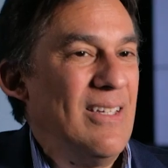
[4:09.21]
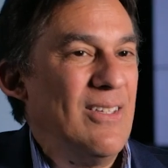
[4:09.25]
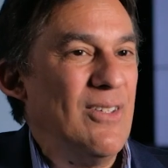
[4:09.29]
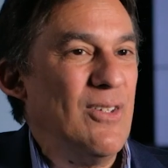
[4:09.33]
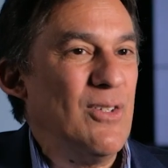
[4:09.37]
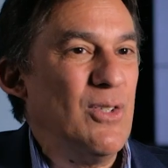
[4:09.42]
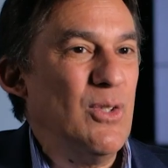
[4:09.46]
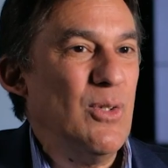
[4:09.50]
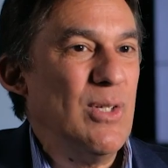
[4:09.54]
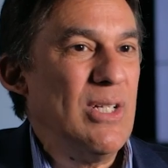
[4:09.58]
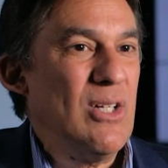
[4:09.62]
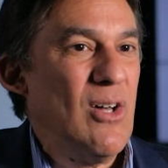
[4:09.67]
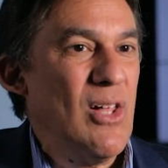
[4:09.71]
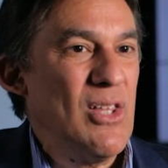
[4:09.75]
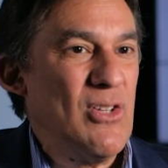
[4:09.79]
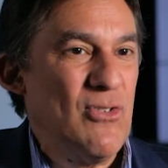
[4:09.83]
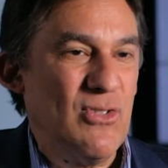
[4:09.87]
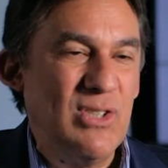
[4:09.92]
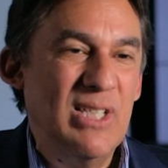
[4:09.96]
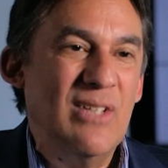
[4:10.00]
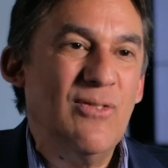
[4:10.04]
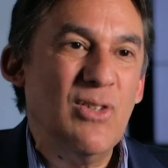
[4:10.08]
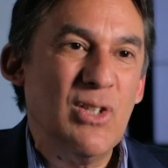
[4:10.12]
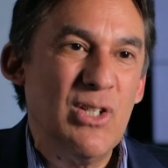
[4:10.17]
you're doing all your
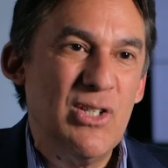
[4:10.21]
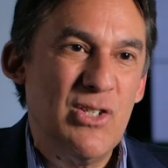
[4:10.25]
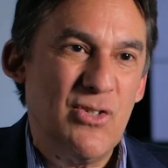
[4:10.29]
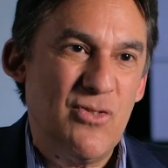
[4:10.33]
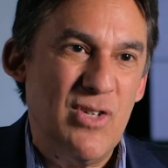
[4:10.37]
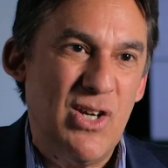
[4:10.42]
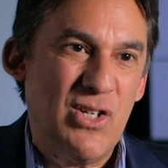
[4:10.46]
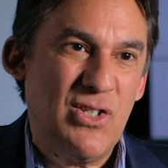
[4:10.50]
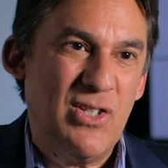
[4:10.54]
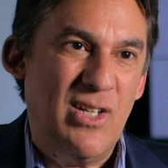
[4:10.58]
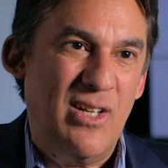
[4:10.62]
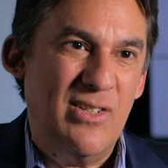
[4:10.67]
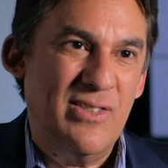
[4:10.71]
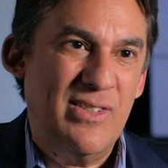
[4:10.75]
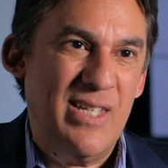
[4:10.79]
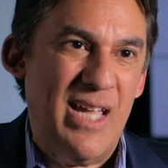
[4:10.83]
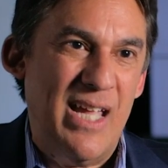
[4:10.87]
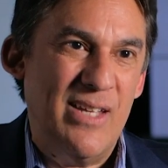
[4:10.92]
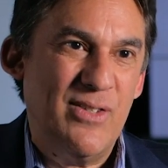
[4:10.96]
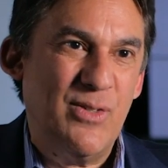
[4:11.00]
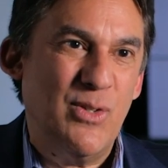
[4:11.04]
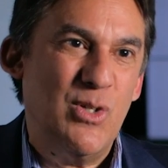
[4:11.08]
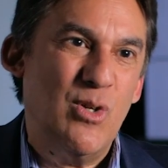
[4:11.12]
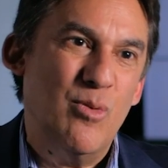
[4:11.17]
civil construction on
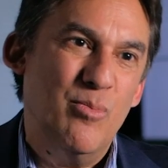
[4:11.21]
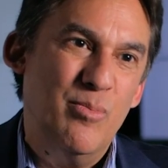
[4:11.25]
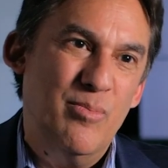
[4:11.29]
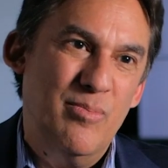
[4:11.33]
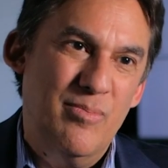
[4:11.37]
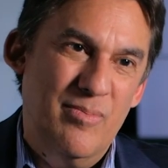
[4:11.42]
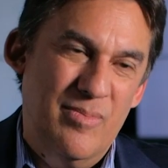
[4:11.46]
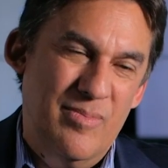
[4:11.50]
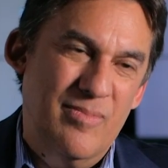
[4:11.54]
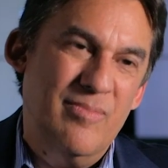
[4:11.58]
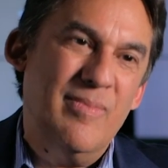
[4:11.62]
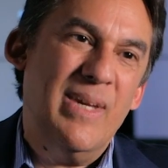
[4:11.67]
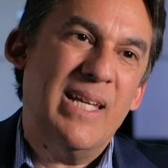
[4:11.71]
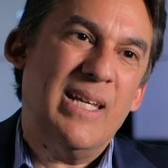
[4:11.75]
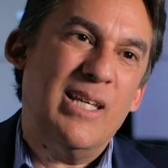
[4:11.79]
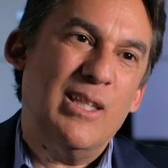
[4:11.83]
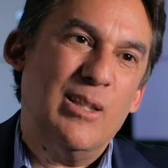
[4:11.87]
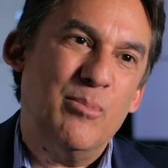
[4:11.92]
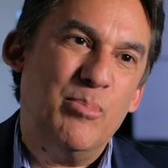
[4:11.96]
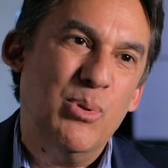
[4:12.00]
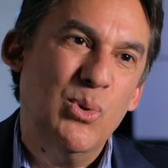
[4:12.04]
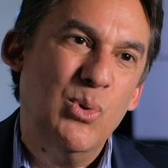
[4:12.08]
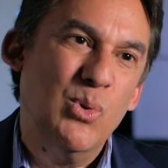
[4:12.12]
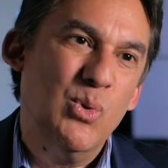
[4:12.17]
site. So you're making
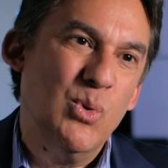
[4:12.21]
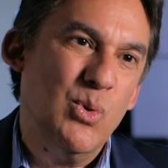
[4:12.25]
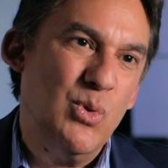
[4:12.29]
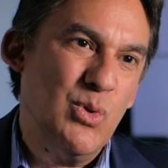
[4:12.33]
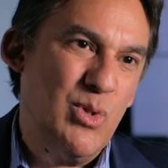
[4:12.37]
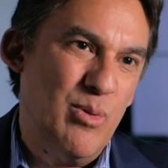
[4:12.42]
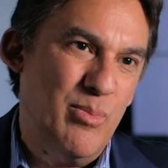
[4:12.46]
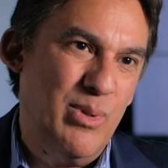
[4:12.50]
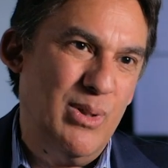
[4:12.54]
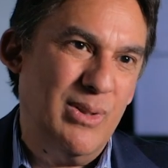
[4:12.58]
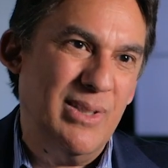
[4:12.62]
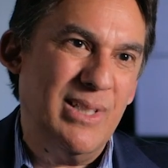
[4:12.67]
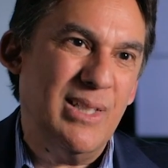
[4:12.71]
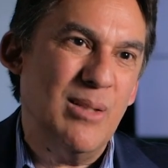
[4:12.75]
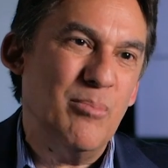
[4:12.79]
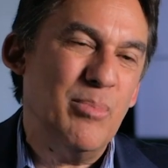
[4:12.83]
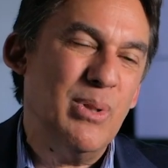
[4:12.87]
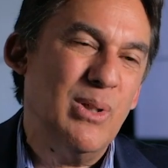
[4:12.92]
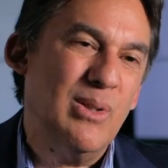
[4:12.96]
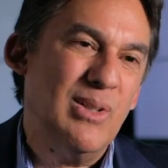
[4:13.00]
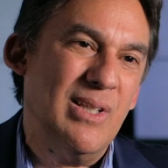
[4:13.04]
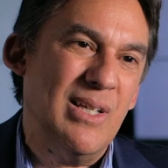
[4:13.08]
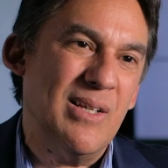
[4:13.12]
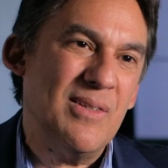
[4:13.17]
the pool, you're building the
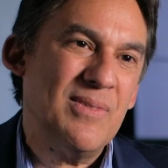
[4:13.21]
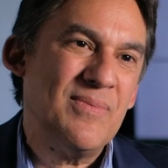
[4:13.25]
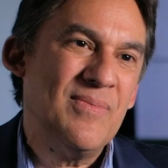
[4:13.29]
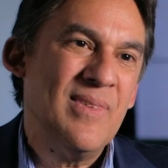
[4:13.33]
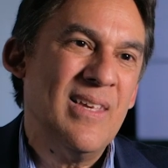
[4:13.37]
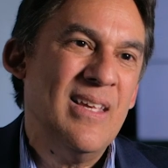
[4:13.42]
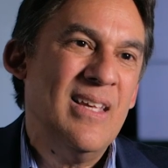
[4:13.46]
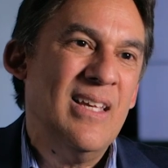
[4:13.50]
buildings.